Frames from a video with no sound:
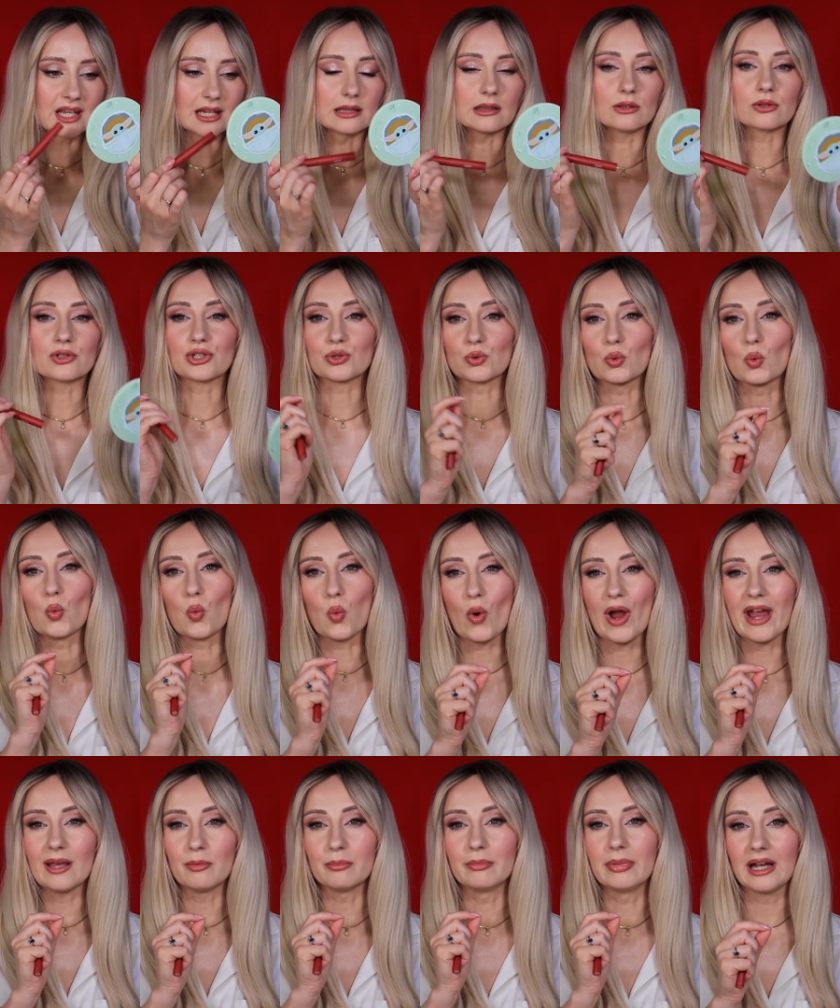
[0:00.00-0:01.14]
it looks
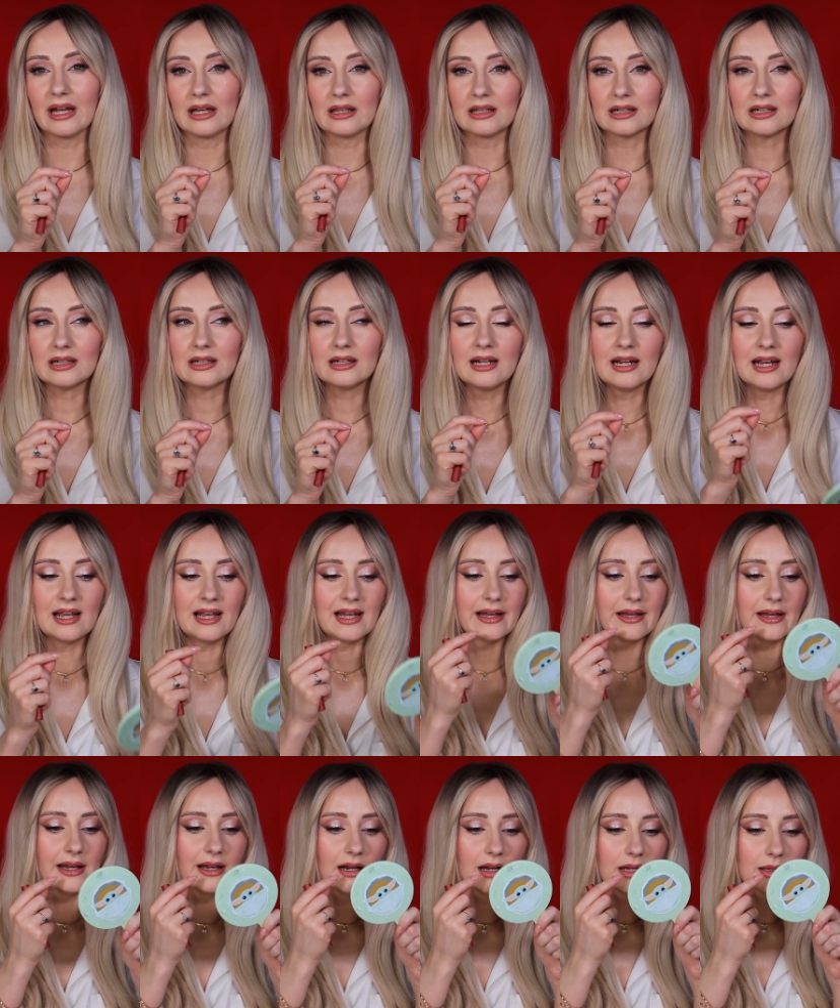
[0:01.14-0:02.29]
way better,
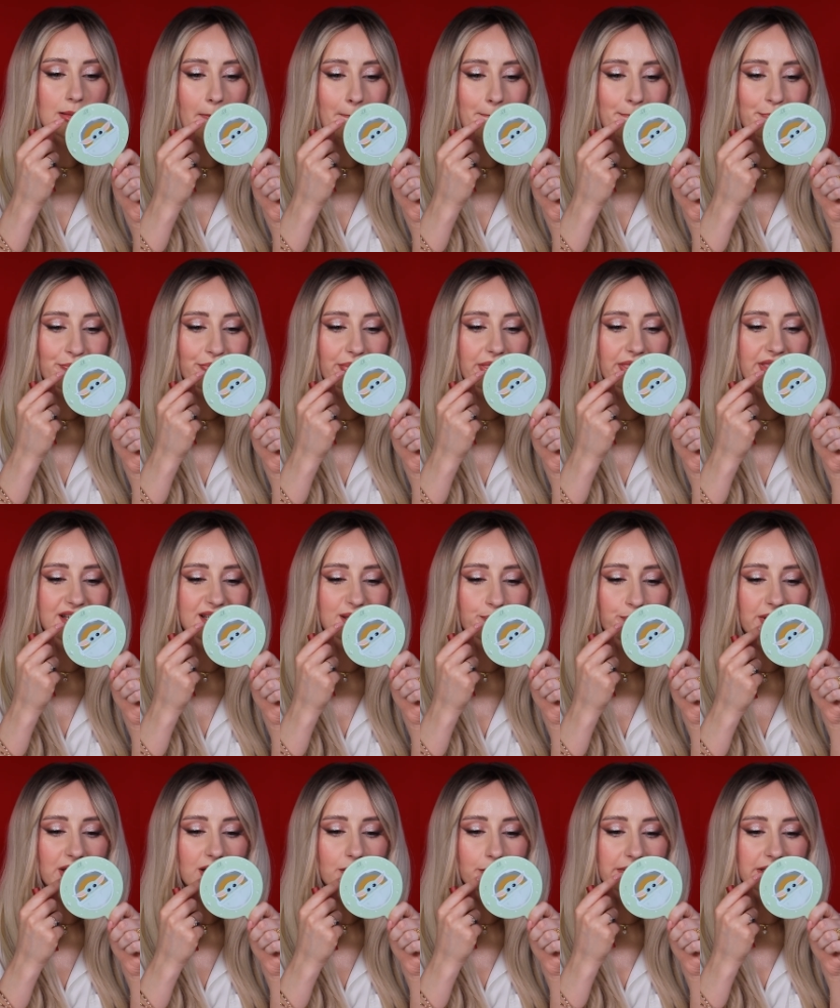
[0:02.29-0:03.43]
and this
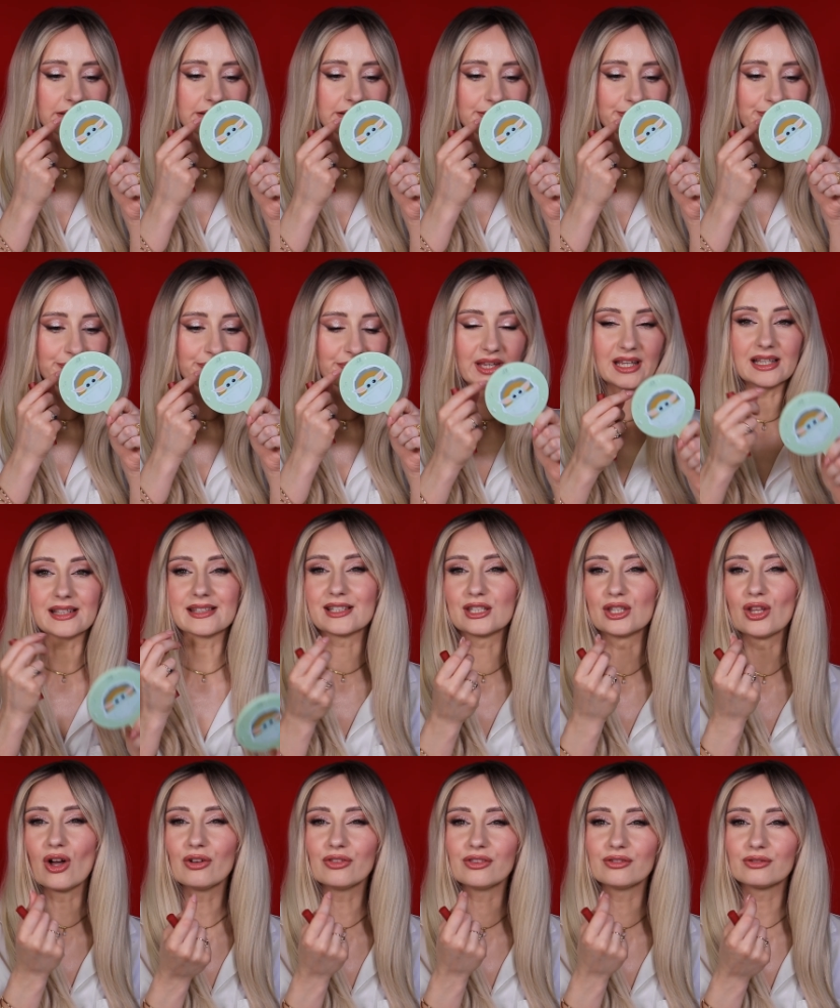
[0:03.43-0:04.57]
pigment, it's
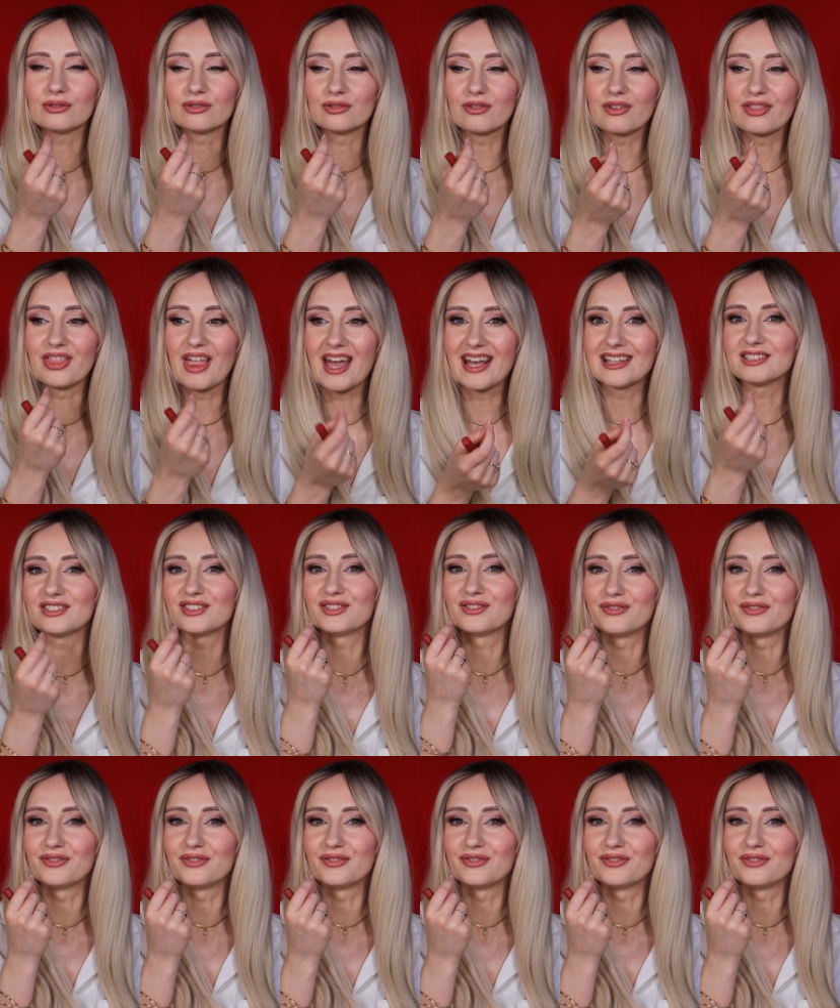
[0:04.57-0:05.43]
not that